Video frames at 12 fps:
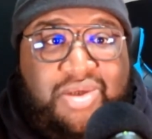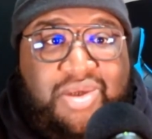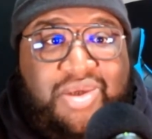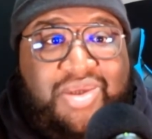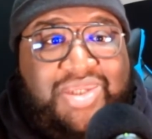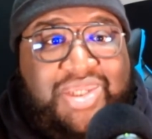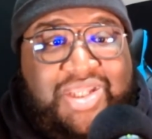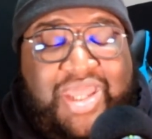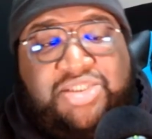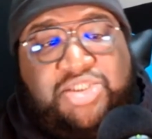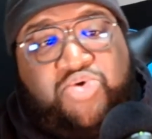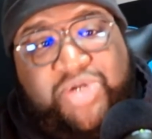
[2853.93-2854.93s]
getting that
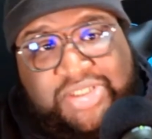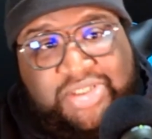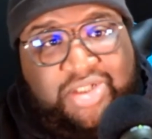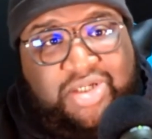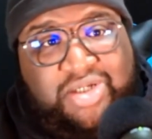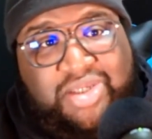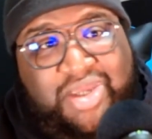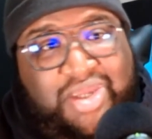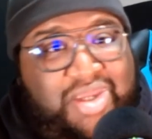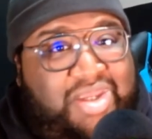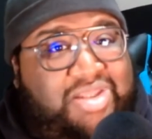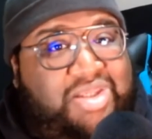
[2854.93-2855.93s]
Twitch look,
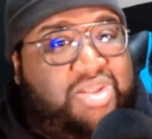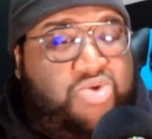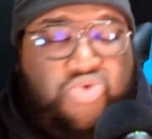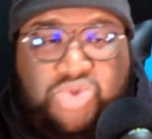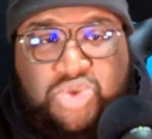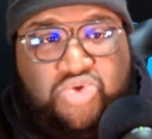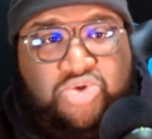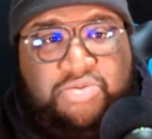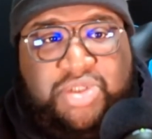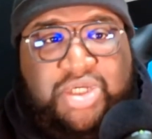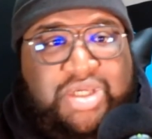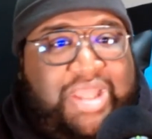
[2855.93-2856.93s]
the YouTube
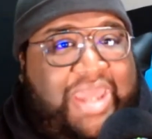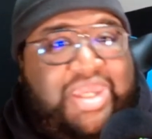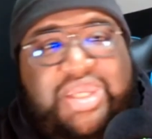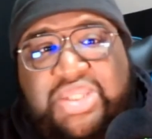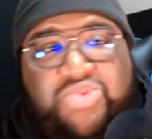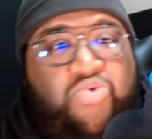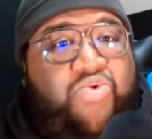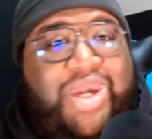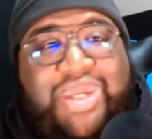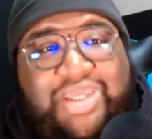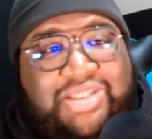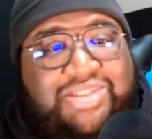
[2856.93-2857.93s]
look. Like either way,
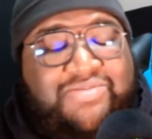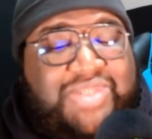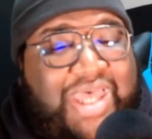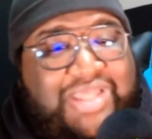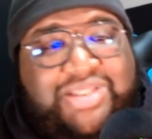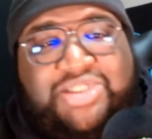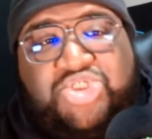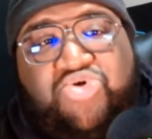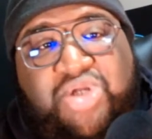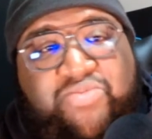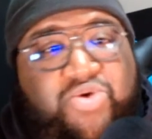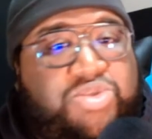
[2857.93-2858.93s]
sometimes they stream
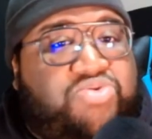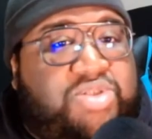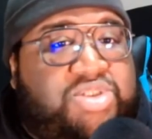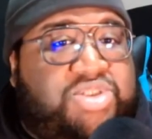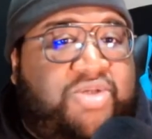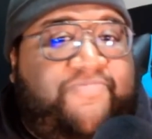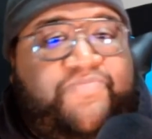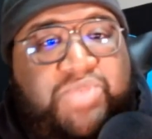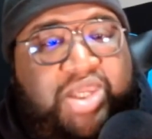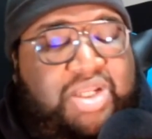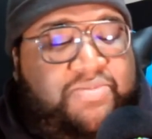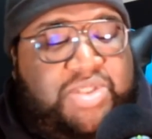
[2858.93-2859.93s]
on Twitch. It'll
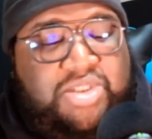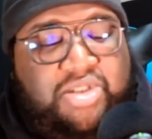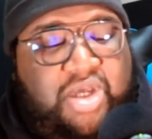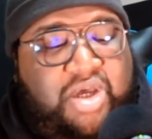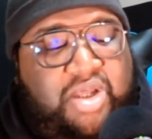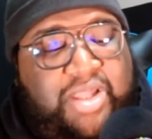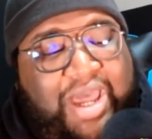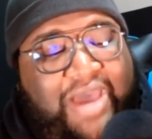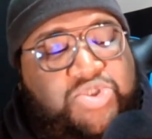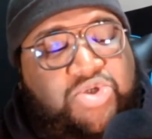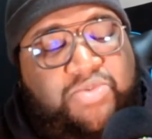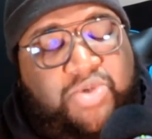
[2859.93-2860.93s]
be live
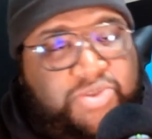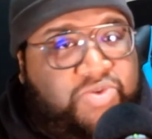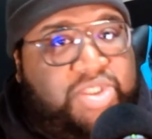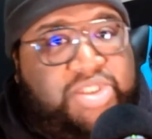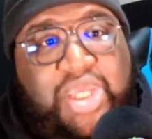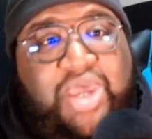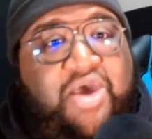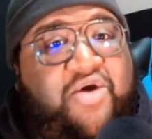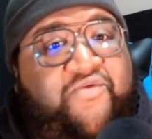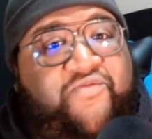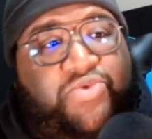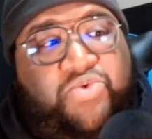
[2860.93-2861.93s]
streamed on Twitch
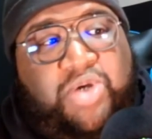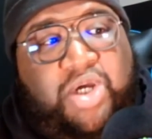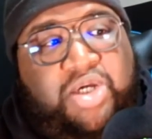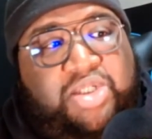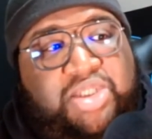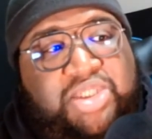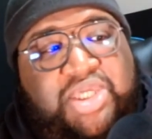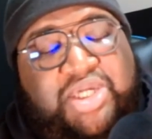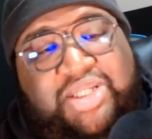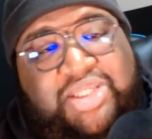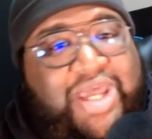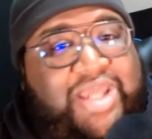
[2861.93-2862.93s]
through the King of the
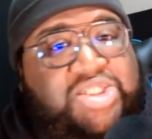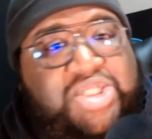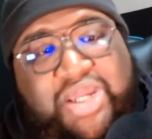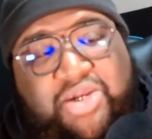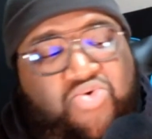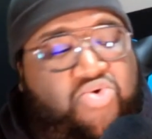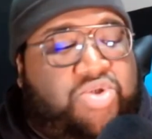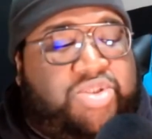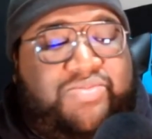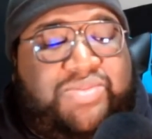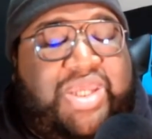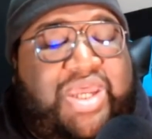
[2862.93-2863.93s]
Dot channel, or
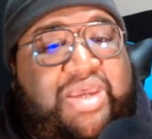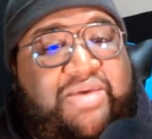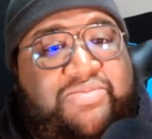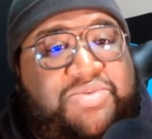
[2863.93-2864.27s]
sometimes,